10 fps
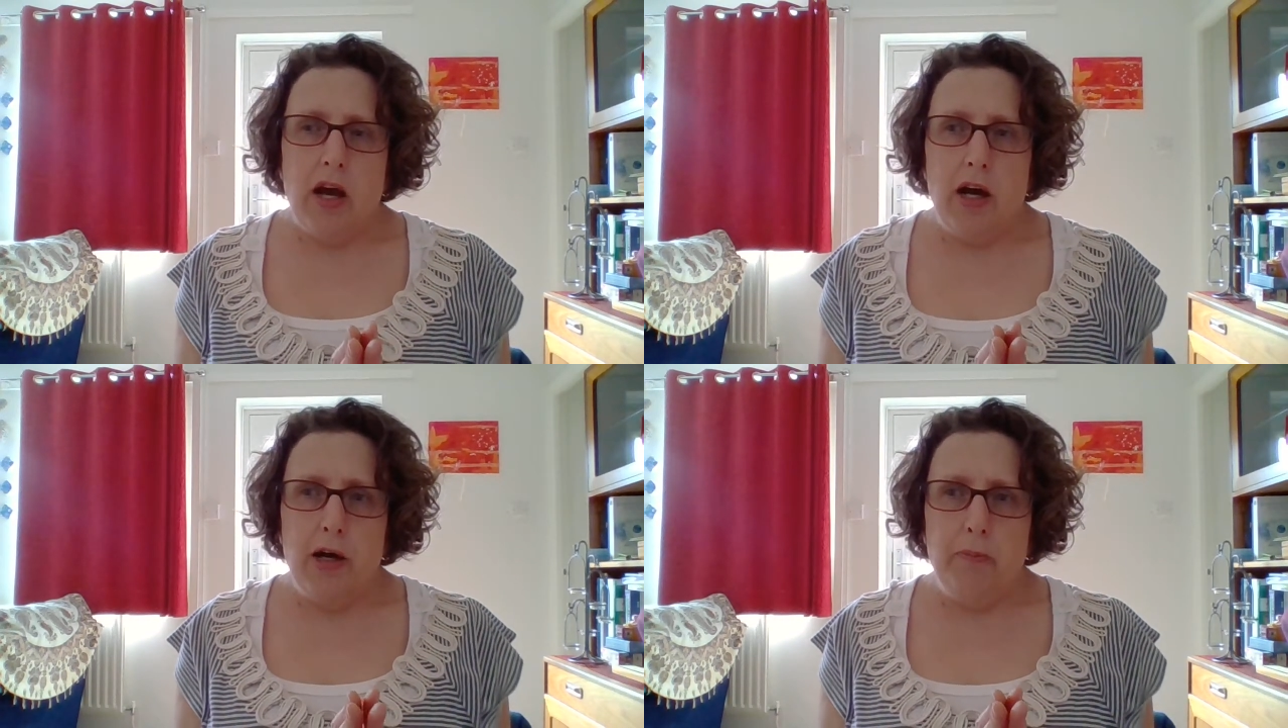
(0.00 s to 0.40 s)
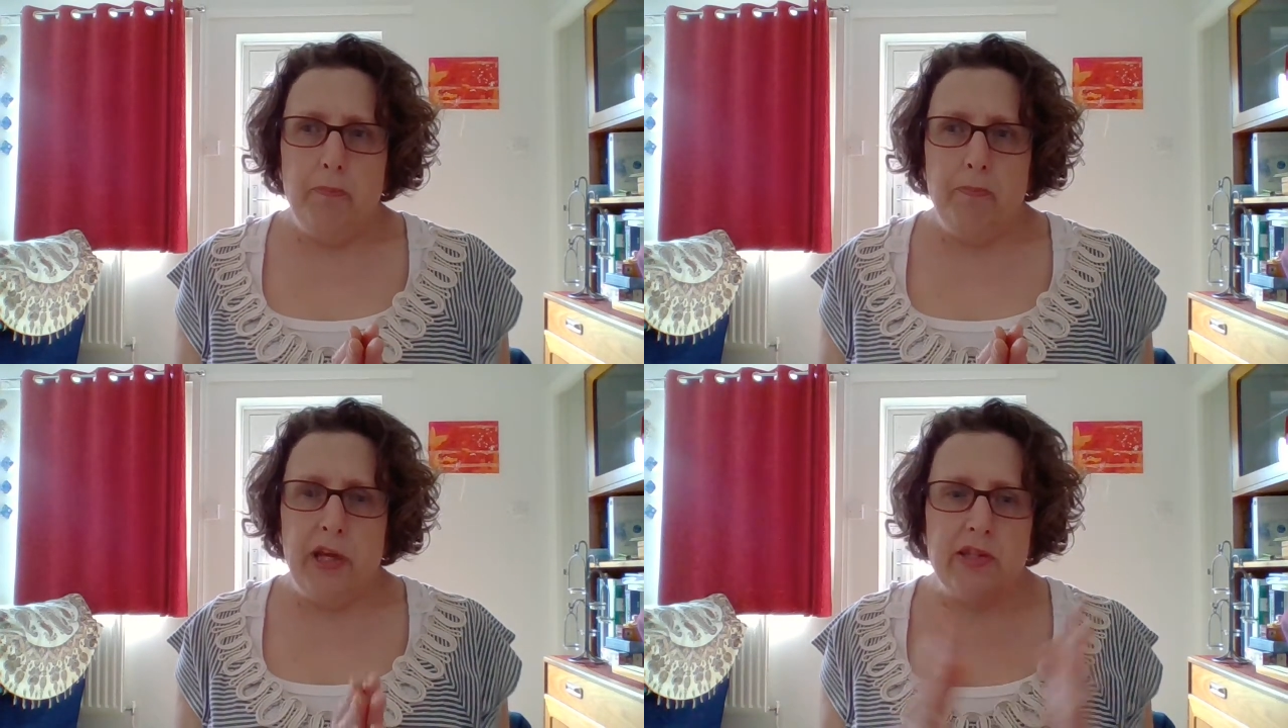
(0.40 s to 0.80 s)

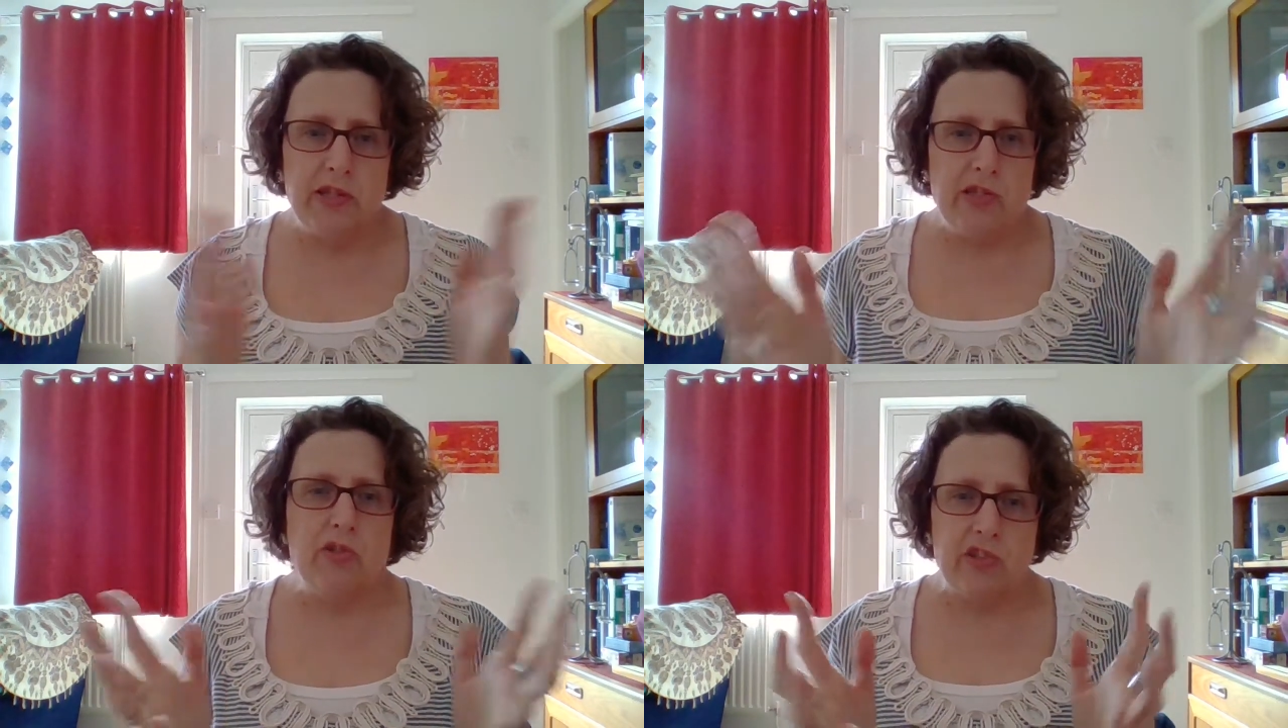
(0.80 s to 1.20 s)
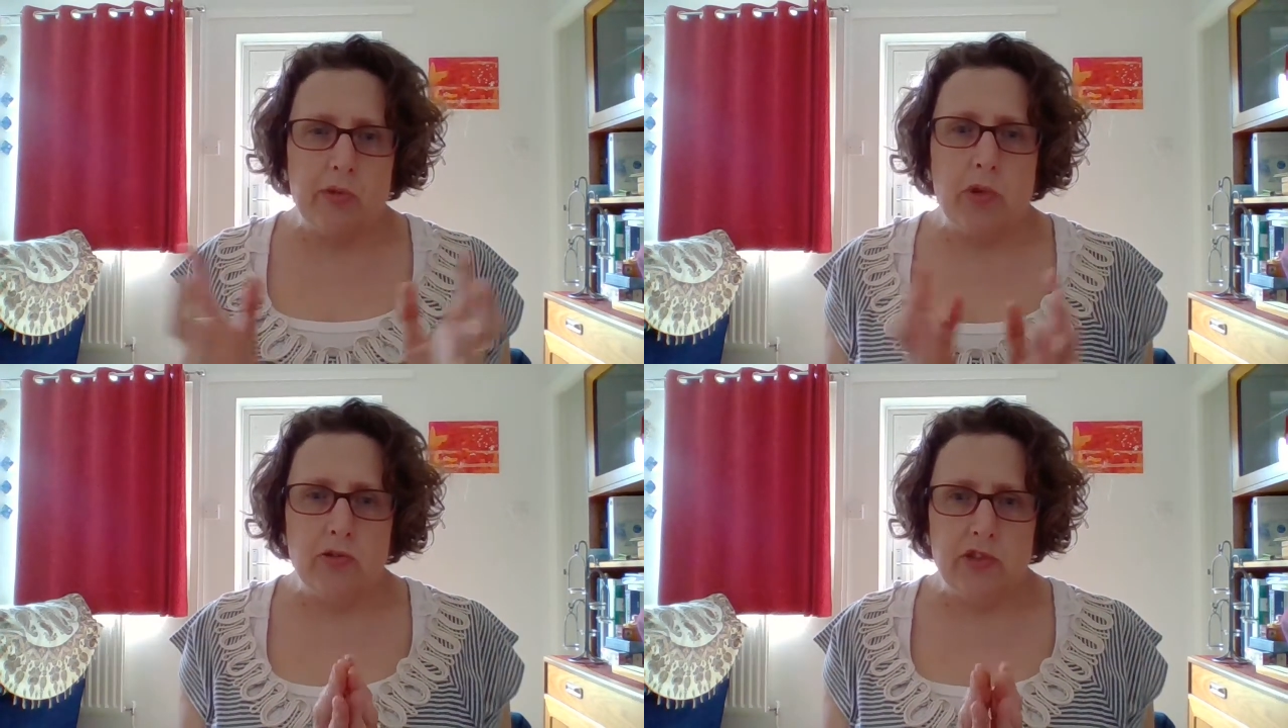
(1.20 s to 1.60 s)
It's in your
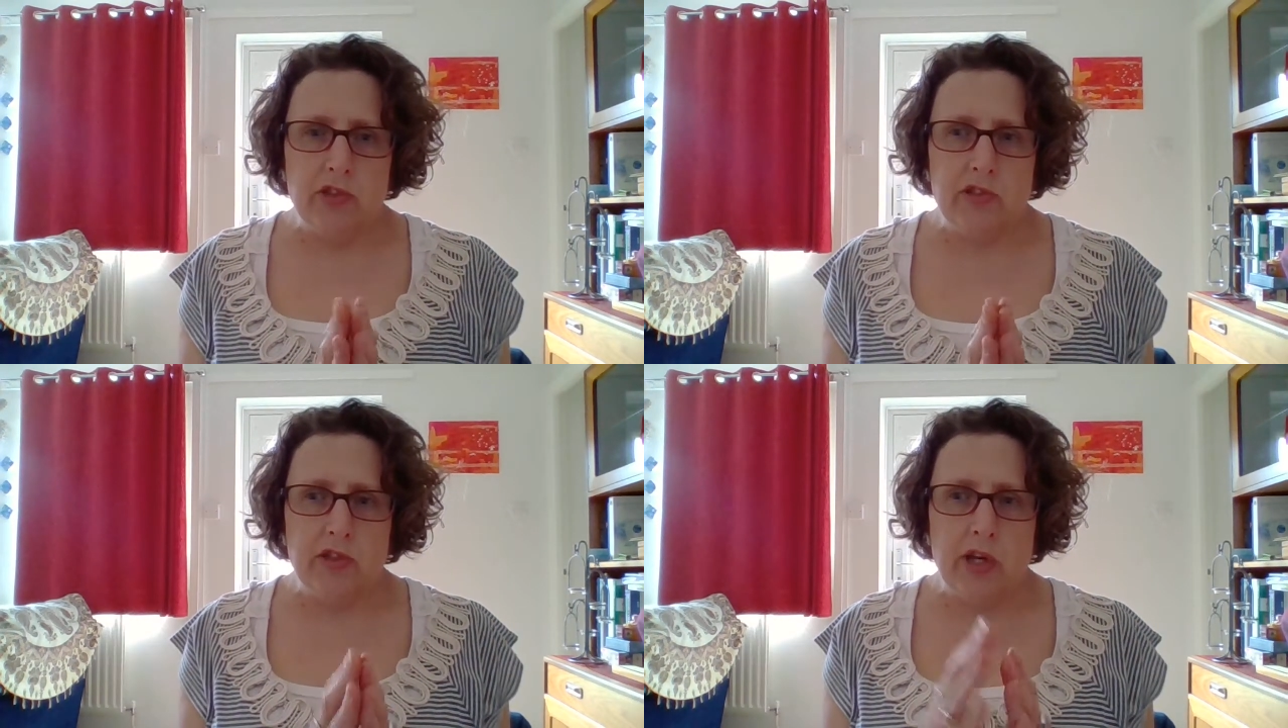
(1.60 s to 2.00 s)
subconscious.